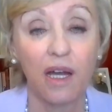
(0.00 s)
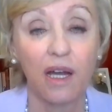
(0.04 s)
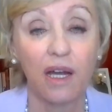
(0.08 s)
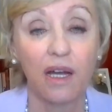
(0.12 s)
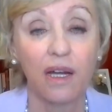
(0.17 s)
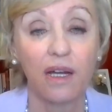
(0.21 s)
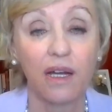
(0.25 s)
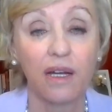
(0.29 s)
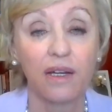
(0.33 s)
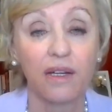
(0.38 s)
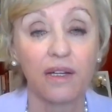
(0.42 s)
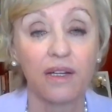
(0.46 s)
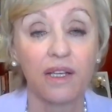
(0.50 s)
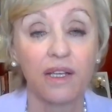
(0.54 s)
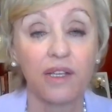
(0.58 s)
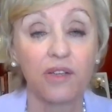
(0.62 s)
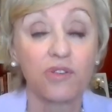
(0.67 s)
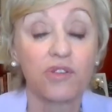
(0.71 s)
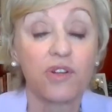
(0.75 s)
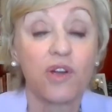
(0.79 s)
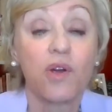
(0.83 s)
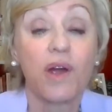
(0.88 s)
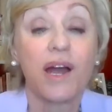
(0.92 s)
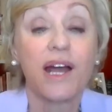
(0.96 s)

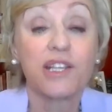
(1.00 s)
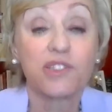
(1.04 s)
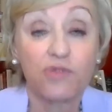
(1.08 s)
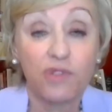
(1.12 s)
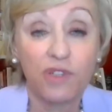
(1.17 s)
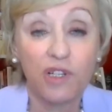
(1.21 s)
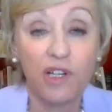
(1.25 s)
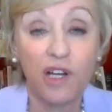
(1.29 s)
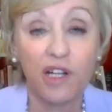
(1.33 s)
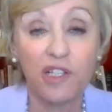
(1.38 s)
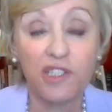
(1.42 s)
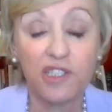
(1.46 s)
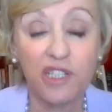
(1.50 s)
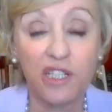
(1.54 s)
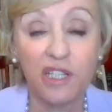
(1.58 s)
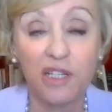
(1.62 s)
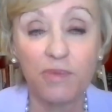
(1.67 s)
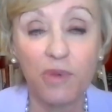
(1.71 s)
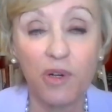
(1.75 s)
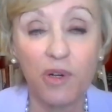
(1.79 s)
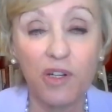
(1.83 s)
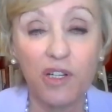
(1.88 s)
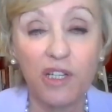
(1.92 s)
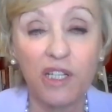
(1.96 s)
as regards to the
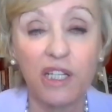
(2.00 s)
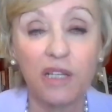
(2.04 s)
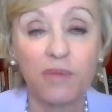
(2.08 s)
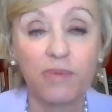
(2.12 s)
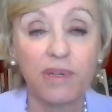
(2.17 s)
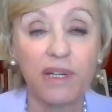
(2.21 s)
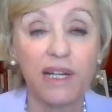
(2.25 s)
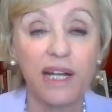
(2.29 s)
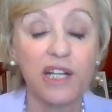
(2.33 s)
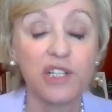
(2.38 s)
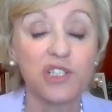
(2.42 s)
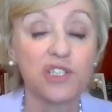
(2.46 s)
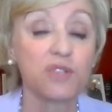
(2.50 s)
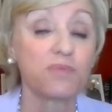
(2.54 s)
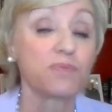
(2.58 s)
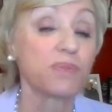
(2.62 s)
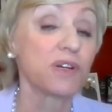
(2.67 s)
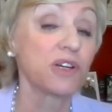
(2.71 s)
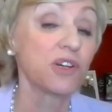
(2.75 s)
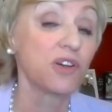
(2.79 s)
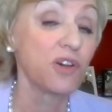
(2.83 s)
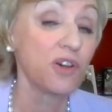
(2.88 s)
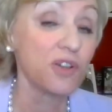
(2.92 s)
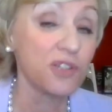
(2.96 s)
monarchy. But actually,
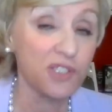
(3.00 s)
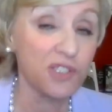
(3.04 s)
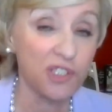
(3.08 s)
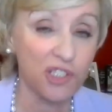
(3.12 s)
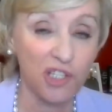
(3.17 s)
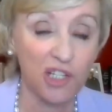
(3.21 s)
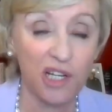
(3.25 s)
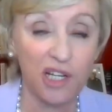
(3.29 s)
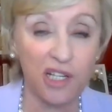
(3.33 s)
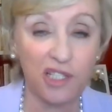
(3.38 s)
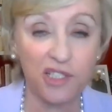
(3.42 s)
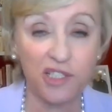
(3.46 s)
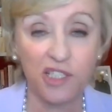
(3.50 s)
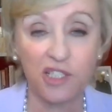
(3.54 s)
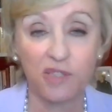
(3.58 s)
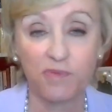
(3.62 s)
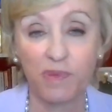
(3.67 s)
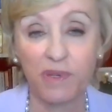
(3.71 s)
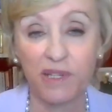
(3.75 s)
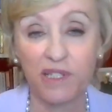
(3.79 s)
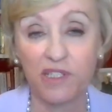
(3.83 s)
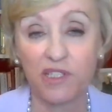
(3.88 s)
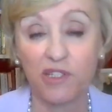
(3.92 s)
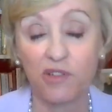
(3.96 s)
because Charles has
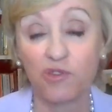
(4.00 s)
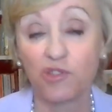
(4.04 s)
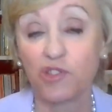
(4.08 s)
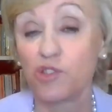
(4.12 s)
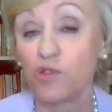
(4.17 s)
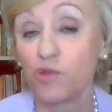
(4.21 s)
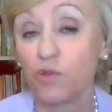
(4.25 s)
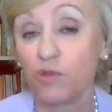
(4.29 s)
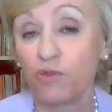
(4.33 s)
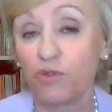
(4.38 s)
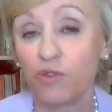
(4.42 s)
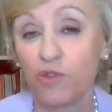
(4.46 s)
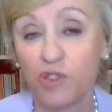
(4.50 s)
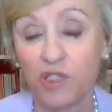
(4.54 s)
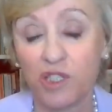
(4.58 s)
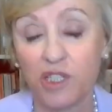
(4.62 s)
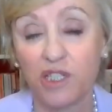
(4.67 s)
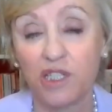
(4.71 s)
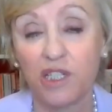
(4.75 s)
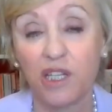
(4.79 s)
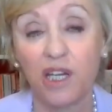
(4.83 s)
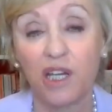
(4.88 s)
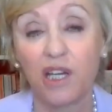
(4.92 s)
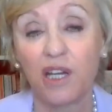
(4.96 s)
been so
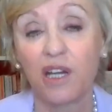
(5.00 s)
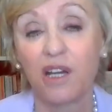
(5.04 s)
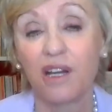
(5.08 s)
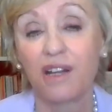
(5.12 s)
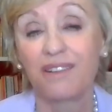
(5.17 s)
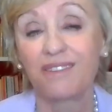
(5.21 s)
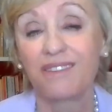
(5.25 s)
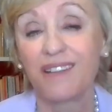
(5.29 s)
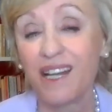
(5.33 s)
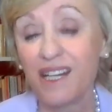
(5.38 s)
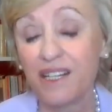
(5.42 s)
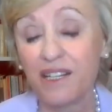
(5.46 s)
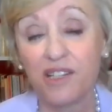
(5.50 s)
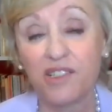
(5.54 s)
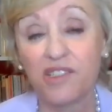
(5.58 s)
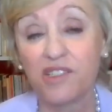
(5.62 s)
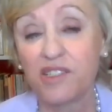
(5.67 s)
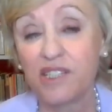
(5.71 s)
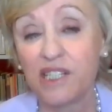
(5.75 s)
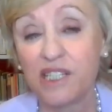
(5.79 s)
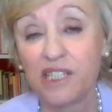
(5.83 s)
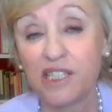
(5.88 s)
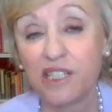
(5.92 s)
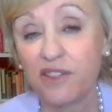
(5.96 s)
sure-footed, that
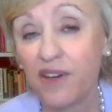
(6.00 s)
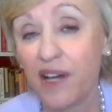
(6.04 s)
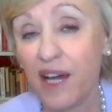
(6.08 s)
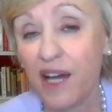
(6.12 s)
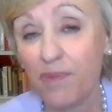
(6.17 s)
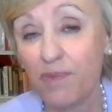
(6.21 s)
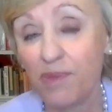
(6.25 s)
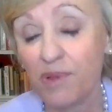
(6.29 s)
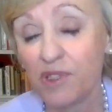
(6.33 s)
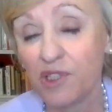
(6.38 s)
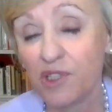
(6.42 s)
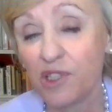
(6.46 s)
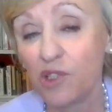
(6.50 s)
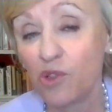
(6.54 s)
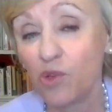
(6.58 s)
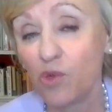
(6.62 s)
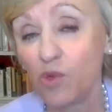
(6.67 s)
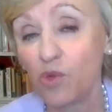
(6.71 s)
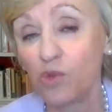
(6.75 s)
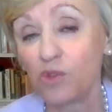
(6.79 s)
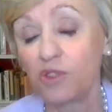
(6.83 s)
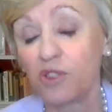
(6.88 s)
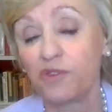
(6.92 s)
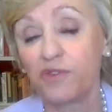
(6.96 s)
doesn't seem to have happened. And
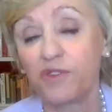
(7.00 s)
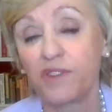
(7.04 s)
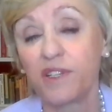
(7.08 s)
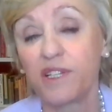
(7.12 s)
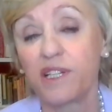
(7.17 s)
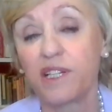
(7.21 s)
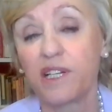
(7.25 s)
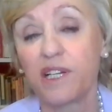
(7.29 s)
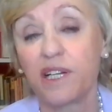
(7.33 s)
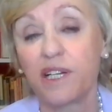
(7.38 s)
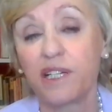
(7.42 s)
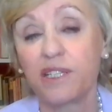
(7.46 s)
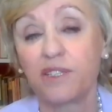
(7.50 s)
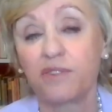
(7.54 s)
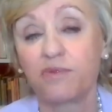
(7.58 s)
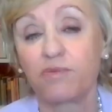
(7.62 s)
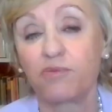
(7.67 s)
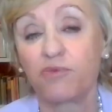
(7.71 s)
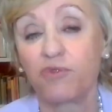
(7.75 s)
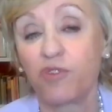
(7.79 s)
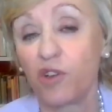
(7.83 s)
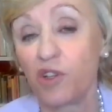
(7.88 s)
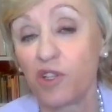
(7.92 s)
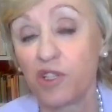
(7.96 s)
all of the kind of
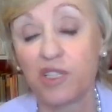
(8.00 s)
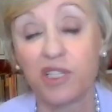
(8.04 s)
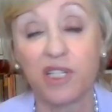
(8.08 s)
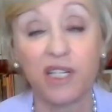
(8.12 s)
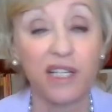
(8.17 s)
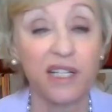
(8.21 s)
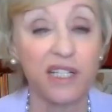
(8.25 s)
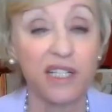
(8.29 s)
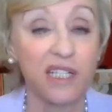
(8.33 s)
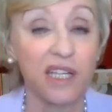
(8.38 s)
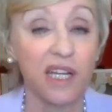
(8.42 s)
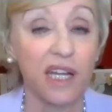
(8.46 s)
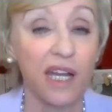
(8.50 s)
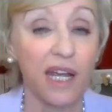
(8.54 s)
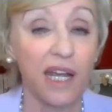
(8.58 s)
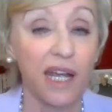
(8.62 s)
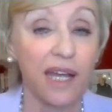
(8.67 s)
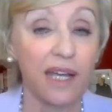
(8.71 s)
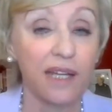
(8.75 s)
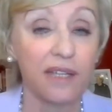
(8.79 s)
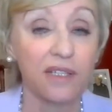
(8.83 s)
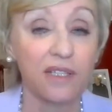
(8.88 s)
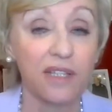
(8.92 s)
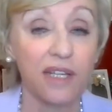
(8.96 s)
volatility
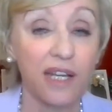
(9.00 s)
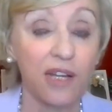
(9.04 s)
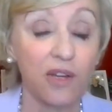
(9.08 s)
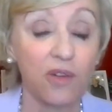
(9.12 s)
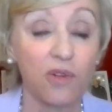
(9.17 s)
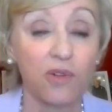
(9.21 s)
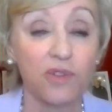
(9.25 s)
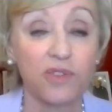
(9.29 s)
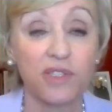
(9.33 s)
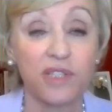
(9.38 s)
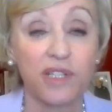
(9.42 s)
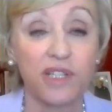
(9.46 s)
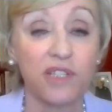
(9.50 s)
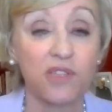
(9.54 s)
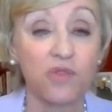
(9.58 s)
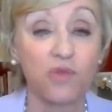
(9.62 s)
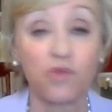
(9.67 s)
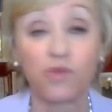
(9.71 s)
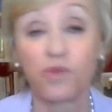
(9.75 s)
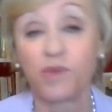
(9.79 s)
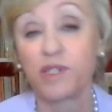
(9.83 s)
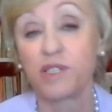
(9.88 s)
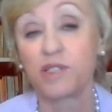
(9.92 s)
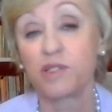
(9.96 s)
and chaos has
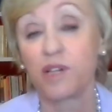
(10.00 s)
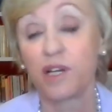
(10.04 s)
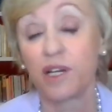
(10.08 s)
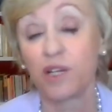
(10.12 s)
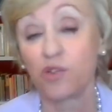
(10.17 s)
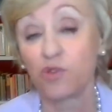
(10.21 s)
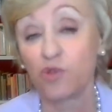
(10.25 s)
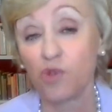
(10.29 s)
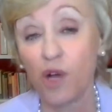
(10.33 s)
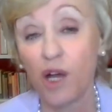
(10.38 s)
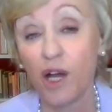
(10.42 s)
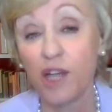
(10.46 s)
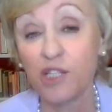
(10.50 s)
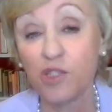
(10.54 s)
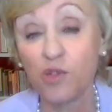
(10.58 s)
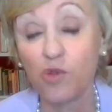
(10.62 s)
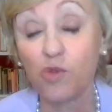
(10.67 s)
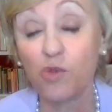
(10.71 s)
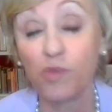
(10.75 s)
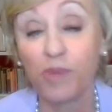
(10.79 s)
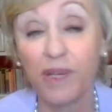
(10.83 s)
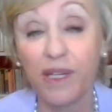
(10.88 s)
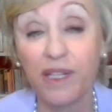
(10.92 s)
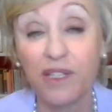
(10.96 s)

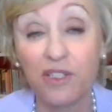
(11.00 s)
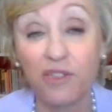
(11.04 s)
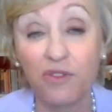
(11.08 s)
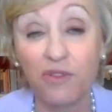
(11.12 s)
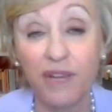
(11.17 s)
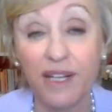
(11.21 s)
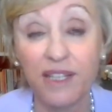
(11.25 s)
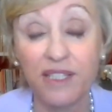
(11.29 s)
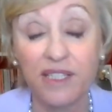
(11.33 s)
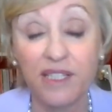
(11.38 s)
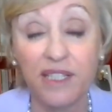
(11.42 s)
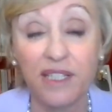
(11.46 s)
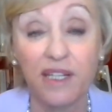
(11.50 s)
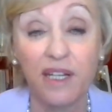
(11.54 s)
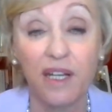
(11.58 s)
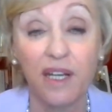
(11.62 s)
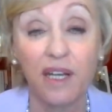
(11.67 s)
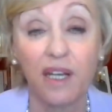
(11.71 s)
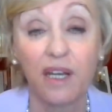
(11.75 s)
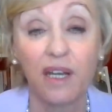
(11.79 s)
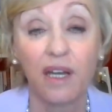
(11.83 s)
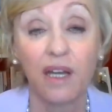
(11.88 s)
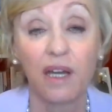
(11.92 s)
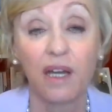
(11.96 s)
all been directed
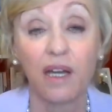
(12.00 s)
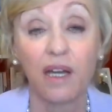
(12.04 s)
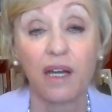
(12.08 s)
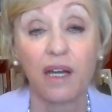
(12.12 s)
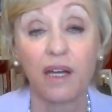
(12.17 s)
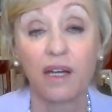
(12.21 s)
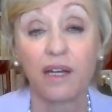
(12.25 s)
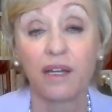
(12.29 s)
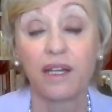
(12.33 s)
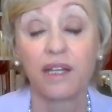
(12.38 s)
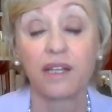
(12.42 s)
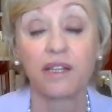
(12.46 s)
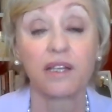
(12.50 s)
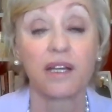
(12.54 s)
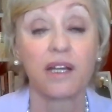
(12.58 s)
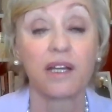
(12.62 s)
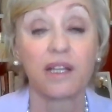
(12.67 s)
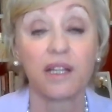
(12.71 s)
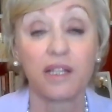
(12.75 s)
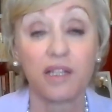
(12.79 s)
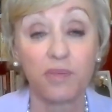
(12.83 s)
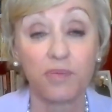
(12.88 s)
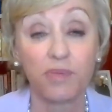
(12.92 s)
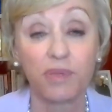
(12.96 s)
in
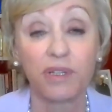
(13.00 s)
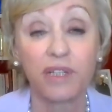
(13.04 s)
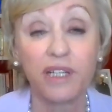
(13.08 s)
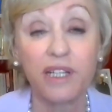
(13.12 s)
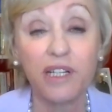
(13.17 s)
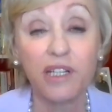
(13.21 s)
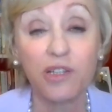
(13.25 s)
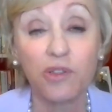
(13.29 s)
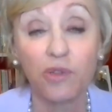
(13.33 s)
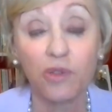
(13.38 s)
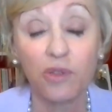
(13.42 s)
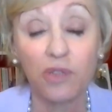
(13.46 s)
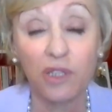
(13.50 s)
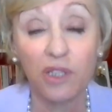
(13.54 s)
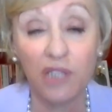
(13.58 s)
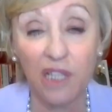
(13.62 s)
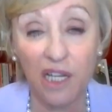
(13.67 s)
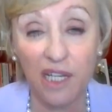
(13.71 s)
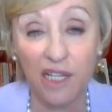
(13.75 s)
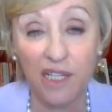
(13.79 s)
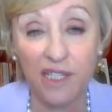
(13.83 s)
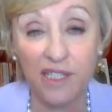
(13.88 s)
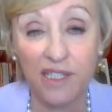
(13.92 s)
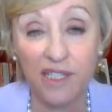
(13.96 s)
the political
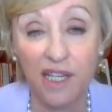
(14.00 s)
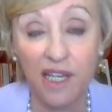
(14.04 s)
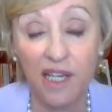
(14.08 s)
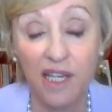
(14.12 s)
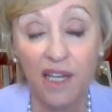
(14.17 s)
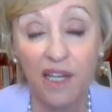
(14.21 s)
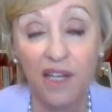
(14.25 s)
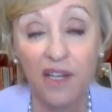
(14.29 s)
class.